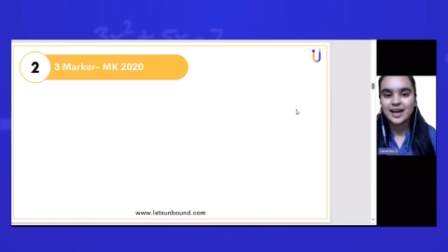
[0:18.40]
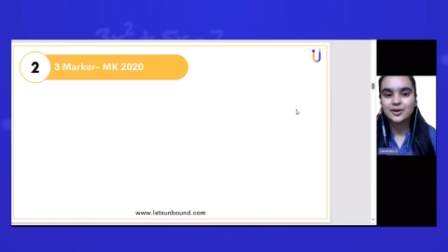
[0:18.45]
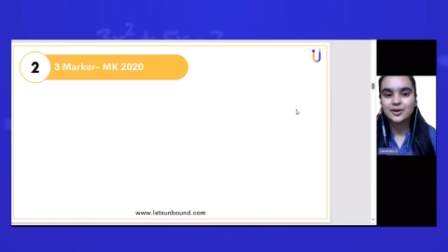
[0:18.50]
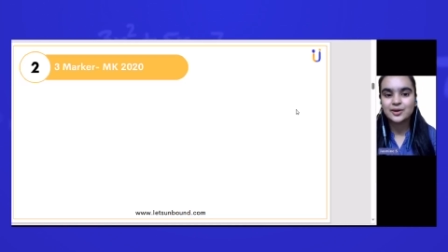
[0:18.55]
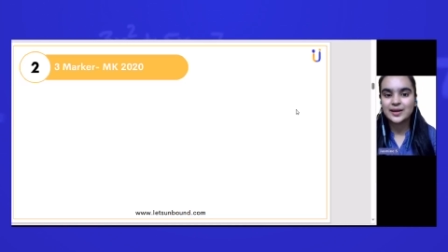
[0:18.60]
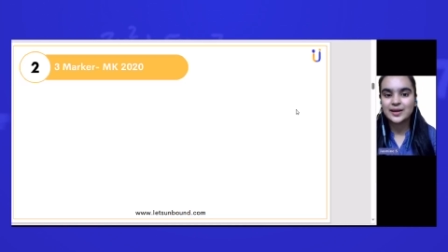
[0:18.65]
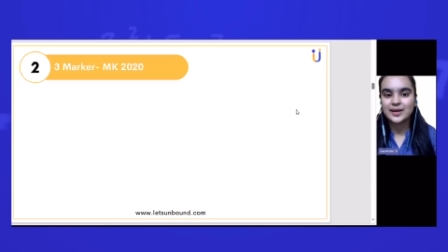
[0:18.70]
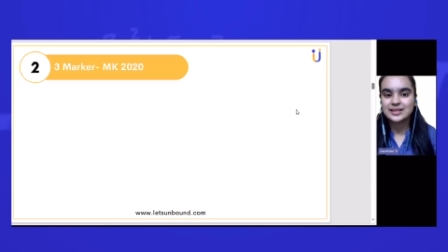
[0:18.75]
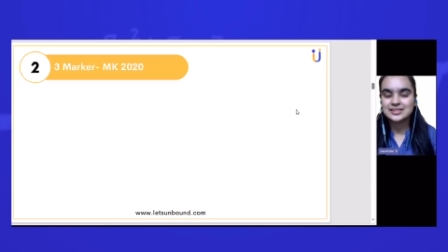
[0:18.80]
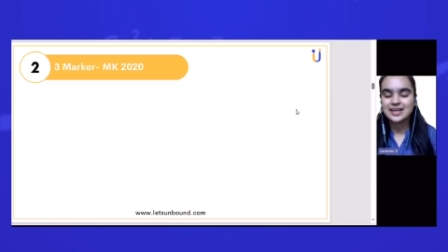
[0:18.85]

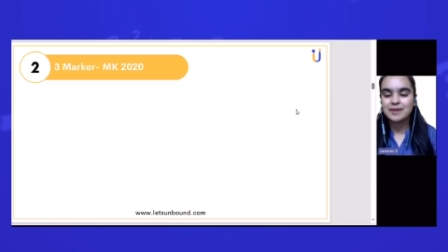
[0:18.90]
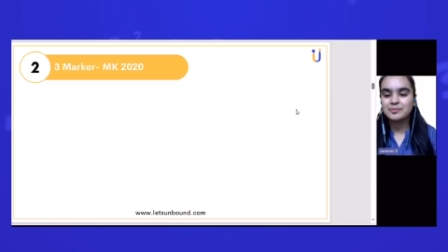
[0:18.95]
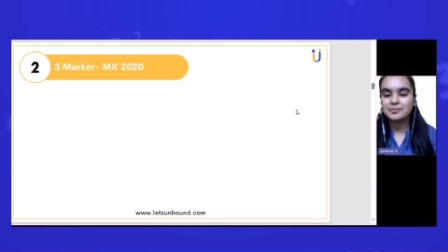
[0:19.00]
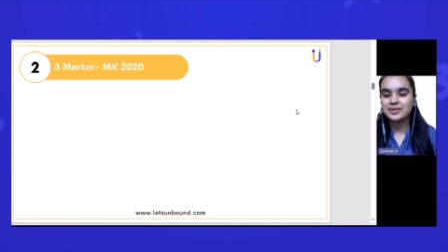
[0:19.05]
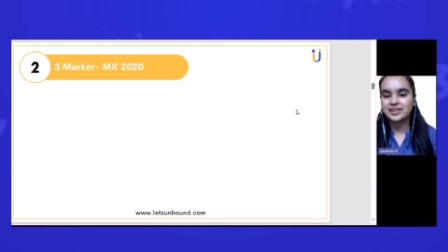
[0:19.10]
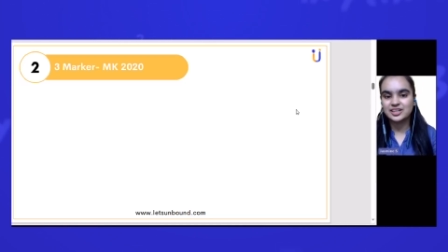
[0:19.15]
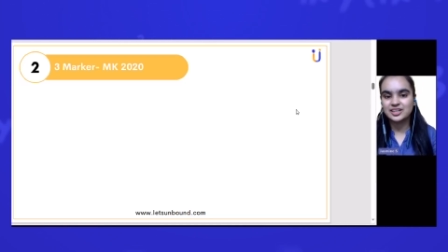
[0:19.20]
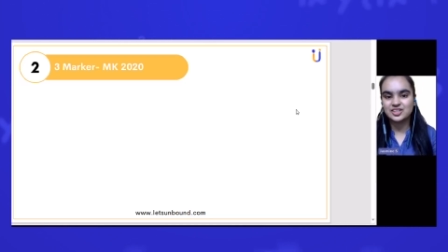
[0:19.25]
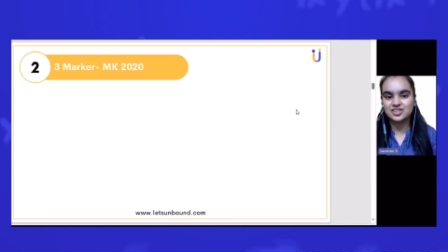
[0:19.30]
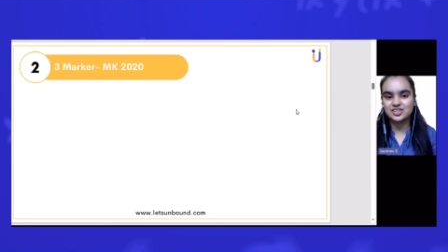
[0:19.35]
Kangaroo
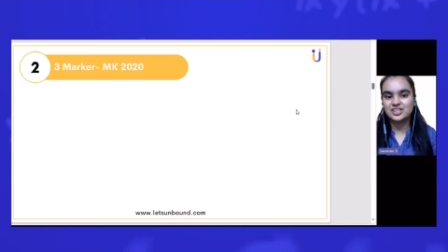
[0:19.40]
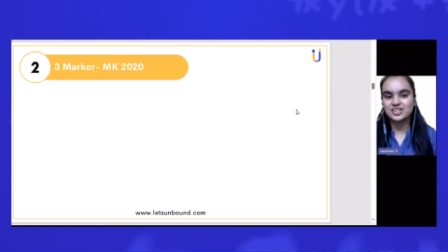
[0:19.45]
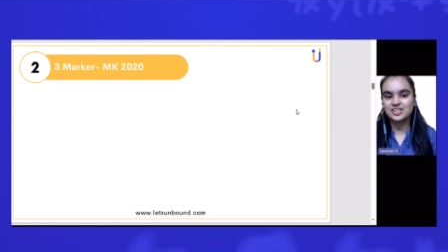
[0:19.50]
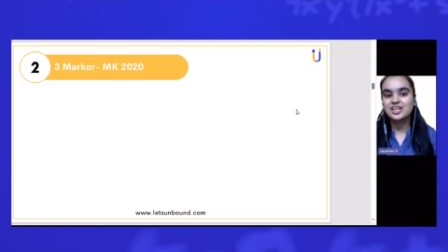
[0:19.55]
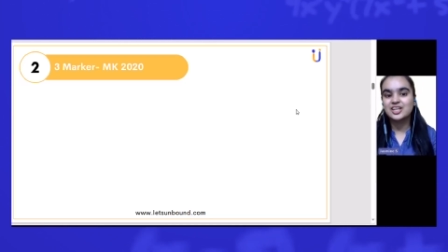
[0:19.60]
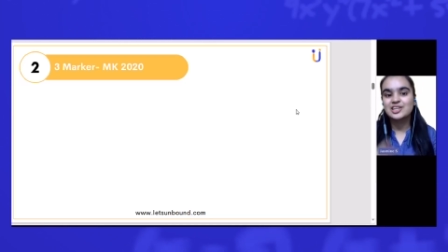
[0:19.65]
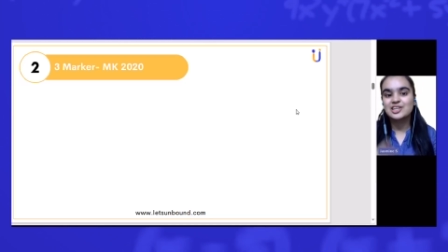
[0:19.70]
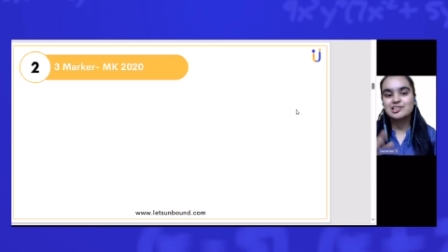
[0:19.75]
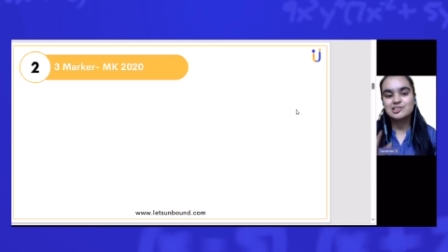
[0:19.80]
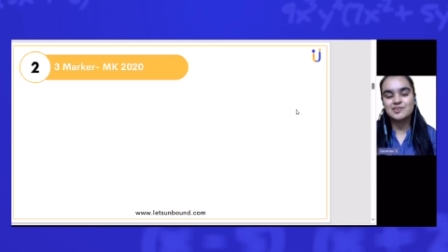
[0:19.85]

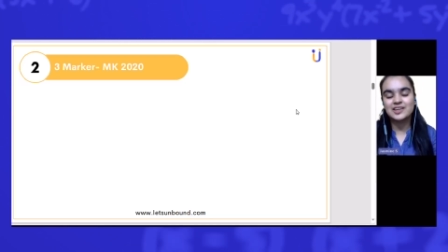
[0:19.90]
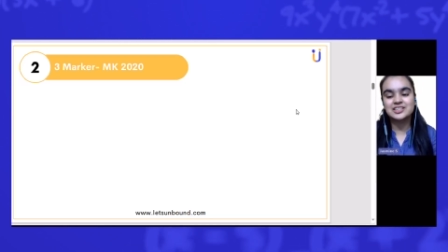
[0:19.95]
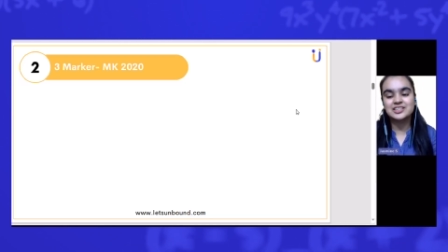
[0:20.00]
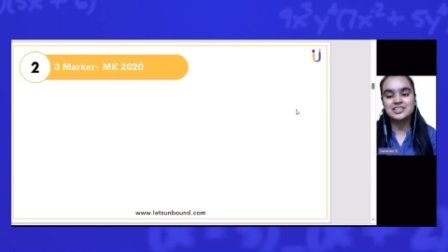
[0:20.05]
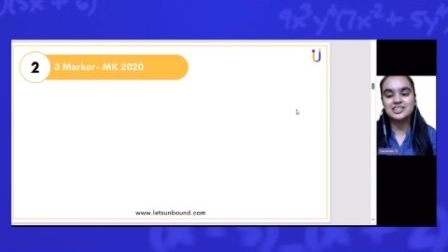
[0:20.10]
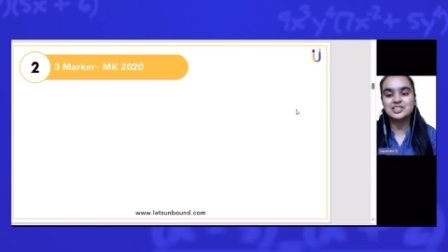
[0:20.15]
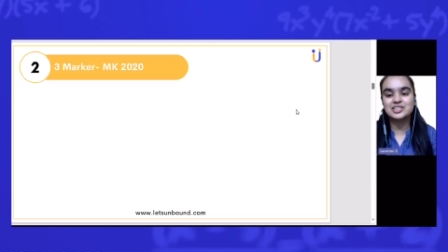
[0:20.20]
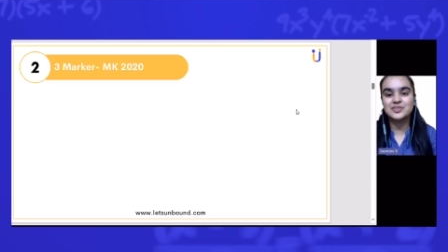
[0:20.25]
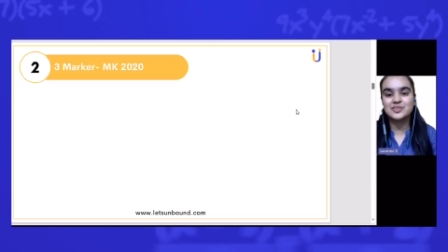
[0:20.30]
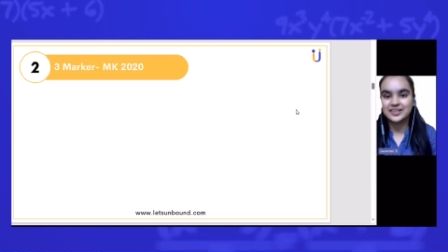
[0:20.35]
examination
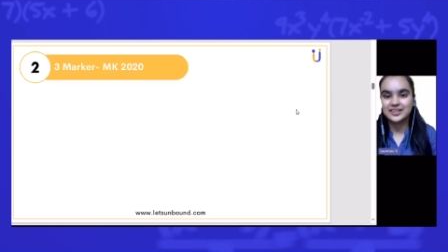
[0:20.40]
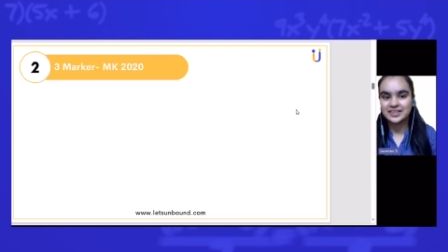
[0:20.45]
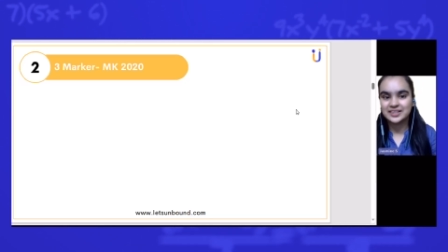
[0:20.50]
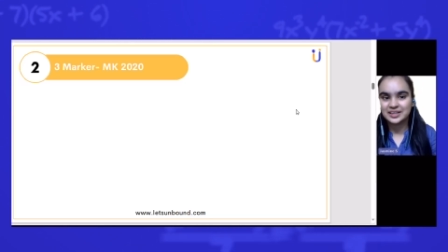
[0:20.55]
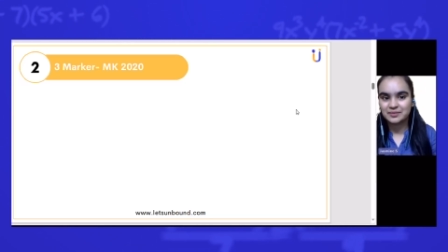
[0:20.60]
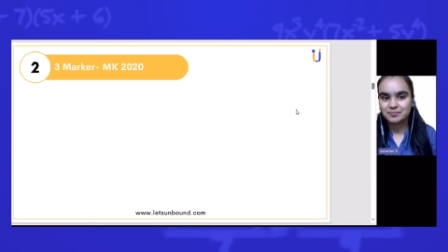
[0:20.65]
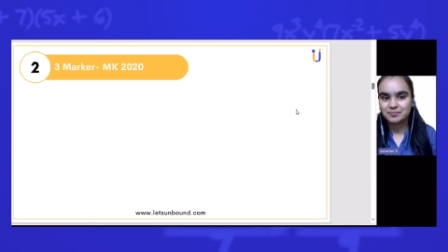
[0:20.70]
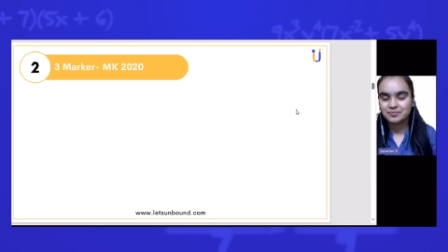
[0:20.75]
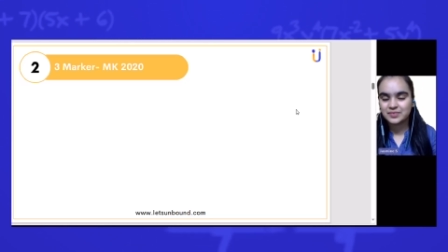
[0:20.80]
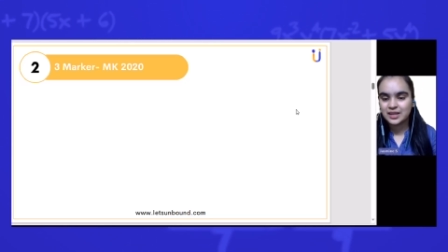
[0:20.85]

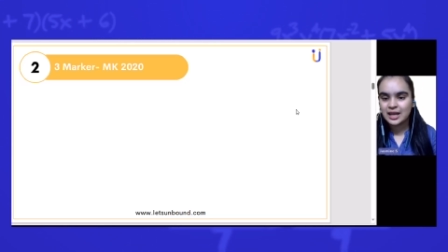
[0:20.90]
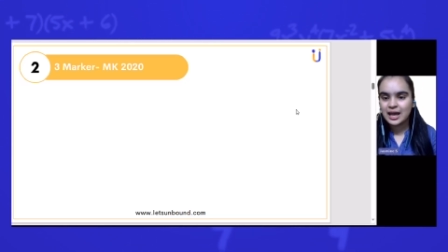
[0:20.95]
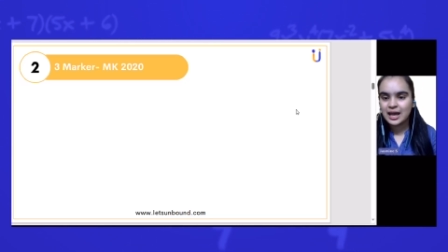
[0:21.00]
2020.